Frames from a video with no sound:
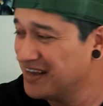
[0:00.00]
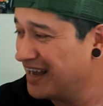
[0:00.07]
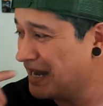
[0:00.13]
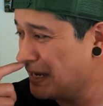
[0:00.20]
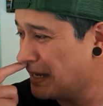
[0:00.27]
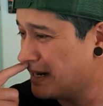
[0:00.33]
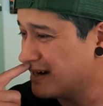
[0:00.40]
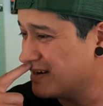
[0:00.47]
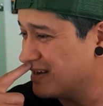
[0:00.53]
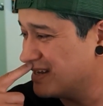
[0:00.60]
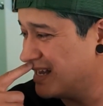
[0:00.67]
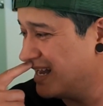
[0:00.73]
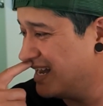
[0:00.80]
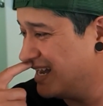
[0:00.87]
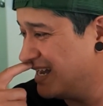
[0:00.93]
I don't
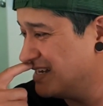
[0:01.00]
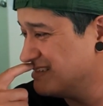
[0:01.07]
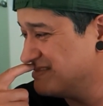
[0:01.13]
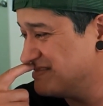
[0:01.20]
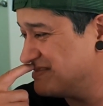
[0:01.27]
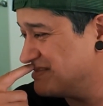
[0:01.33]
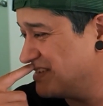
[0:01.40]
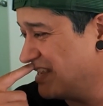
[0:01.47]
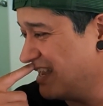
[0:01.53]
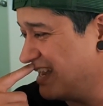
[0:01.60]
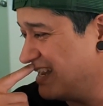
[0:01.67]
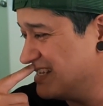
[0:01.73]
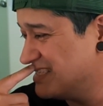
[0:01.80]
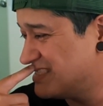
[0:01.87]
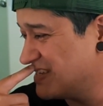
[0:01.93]
know.
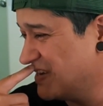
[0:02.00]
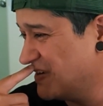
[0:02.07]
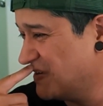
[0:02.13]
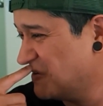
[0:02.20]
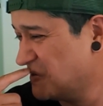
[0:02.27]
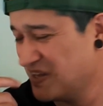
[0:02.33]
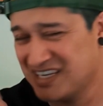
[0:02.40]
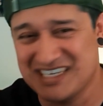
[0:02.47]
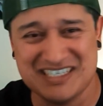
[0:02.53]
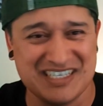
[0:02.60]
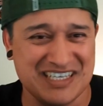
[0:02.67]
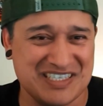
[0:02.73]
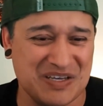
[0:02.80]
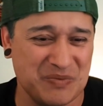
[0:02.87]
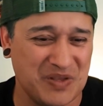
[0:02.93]
Yeah. So I guess
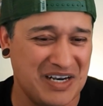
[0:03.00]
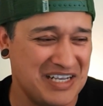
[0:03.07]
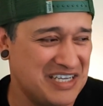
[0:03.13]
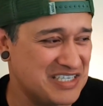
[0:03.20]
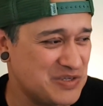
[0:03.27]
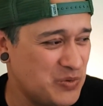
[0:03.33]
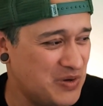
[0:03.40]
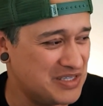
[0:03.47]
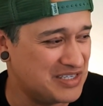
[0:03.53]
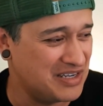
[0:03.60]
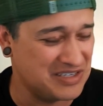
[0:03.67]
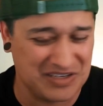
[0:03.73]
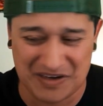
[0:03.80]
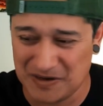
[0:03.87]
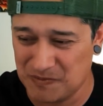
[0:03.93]
that's something that I guess I want to like
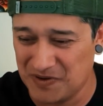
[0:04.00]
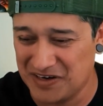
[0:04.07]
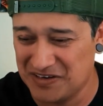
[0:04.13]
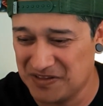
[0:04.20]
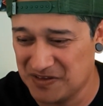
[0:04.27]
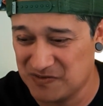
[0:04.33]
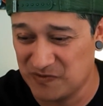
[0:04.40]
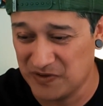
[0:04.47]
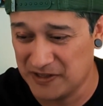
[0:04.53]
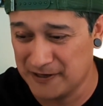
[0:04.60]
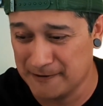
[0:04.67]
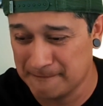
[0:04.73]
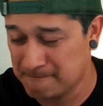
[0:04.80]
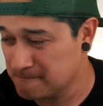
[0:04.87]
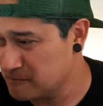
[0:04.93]
talk about in this
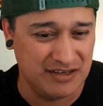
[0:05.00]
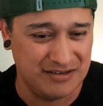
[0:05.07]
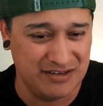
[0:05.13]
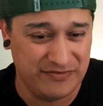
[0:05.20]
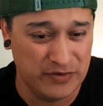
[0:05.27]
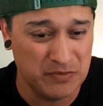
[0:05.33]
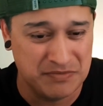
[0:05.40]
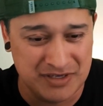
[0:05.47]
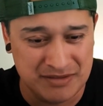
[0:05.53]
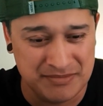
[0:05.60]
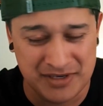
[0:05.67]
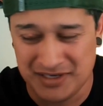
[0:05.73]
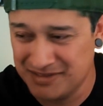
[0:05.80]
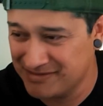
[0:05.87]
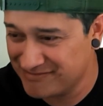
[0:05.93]
video. If you meet
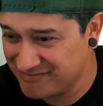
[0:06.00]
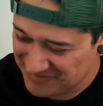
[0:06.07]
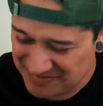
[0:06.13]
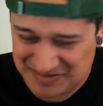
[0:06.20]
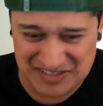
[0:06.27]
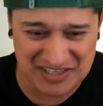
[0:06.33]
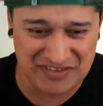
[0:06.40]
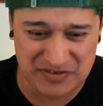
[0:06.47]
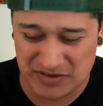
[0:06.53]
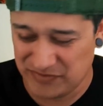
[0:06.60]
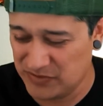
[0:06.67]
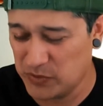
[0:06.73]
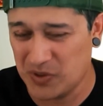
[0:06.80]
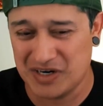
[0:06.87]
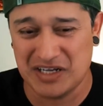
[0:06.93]
me, if
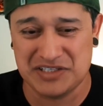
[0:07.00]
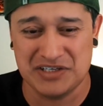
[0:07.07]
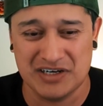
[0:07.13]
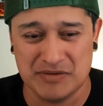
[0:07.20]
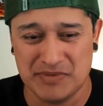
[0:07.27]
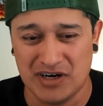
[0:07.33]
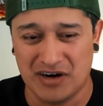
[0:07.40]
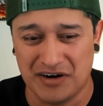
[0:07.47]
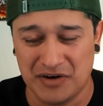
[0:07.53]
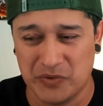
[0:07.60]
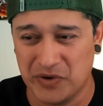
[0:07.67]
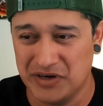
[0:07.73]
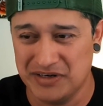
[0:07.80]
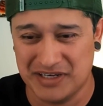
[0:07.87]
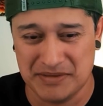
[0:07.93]
you want to like talk about
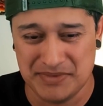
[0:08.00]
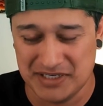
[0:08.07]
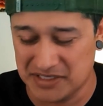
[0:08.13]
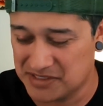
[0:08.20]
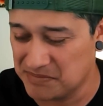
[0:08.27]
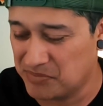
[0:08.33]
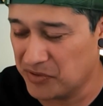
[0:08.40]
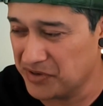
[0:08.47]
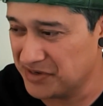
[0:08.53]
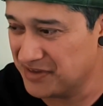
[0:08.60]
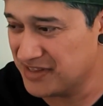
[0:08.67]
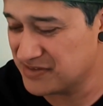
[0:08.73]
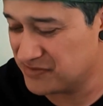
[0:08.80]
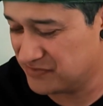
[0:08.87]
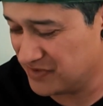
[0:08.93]
hardware, you're gonna be disappointed.
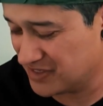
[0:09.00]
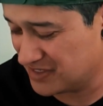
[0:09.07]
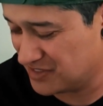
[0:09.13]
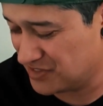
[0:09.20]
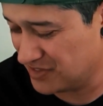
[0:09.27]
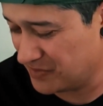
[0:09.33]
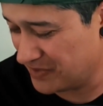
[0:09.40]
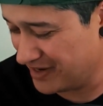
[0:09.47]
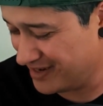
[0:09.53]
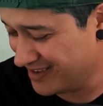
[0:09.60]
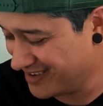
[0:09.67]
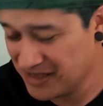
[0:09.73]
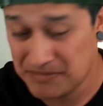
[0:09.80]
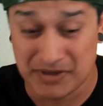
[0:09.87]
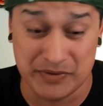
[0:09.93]
That's for fucking sure, right?
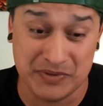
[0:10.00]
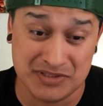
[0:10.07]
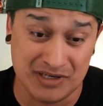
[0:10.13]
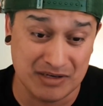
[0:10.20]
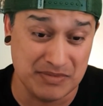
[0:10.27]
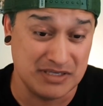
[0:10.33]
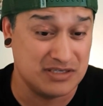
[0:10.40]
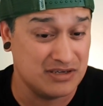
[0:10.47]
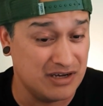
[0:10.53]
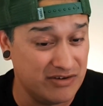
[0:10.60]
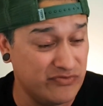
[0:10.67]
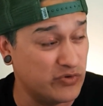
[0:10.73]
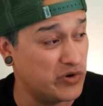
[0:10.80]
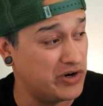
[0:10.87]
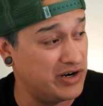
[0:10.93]
But you want to talk about
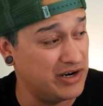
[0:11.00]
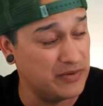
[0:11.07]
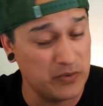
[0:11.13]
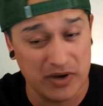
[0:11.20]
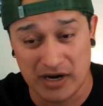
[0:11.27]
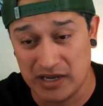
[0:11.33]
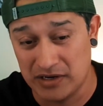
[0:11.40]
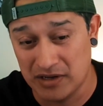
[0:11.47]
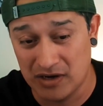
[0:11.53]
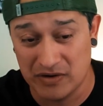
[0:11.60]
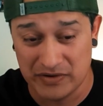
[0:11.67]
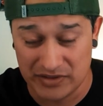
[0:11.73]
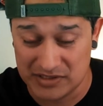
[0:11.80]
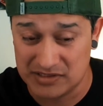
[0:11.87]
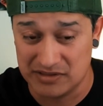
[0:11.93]
software and what I know
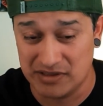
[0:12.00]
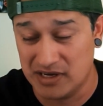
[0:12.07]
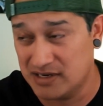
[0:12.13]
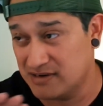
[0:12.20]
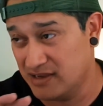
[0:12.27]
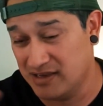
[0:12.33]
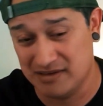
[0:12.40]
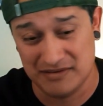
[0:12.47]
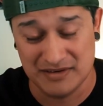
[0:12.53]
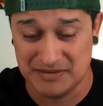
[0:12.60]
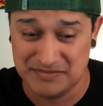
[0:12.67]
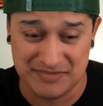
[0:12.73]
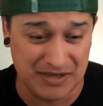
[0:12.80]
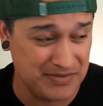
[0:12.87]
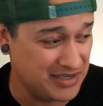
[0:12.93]
and this and that? Hey,
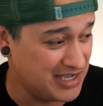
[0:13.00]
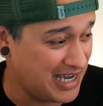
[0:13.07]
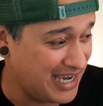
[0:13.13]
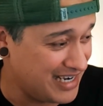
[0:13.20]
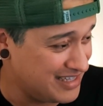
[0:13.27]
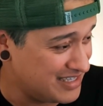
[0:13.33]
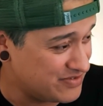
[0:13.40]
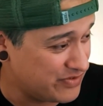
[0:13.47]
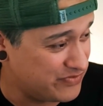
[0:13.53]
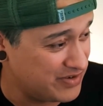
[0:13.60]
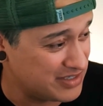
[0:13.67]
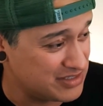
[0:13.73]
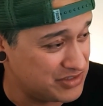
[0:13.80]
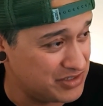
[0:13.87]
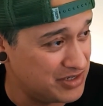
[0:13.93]
I'm the guy. That's for
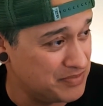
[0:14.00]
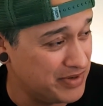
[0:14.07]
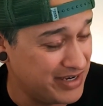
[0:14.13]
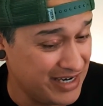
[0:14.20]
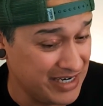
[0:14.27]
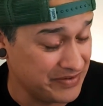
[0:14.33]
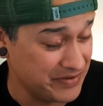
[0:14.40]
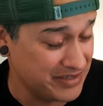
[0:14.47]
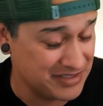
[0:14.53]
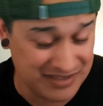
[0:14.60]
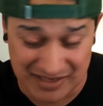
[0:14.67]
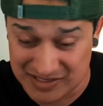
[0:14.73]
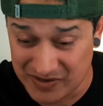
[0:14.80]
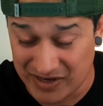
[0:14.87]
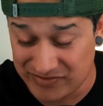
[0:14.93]
fucking sure. But anyways,
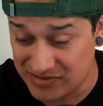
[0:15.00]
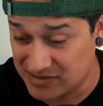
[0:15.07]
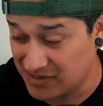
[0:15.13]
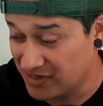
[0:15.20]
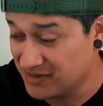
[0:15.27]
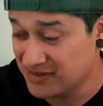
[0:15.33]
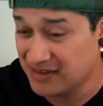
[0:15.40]
that's all I have to say.